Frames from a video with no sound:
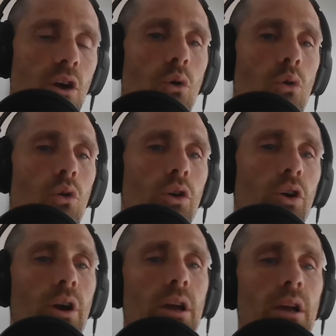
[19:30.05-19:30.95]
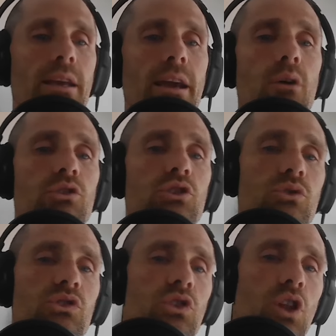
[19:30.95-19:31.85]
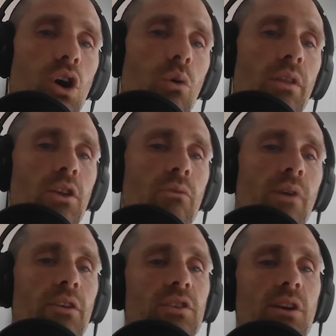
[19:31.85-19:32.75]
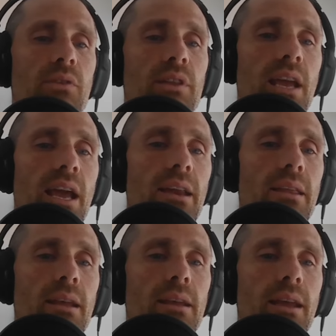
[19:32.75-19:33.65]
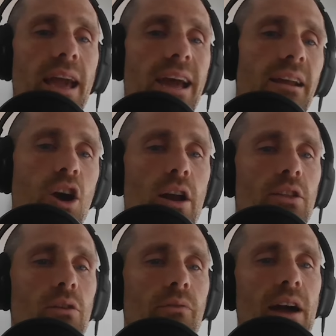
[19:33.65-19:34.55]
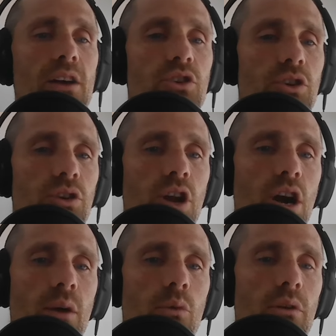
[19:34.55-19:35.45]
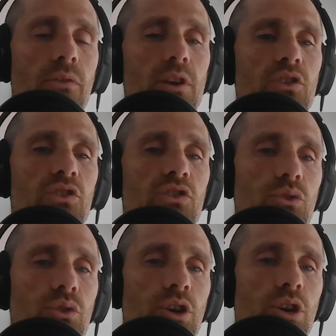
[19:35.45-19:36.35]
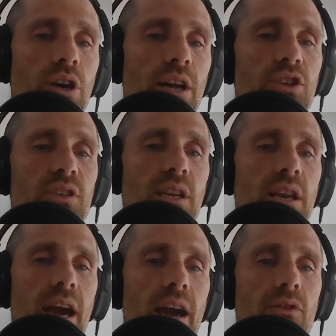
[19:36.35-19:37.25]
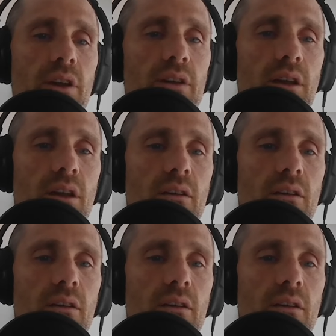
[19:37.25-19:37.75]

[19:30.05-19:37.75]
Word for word: or get out too slow and then you find yourself at the end thinking, had I gone a little faster early on, I would have finished sooner, and I just didn't have like,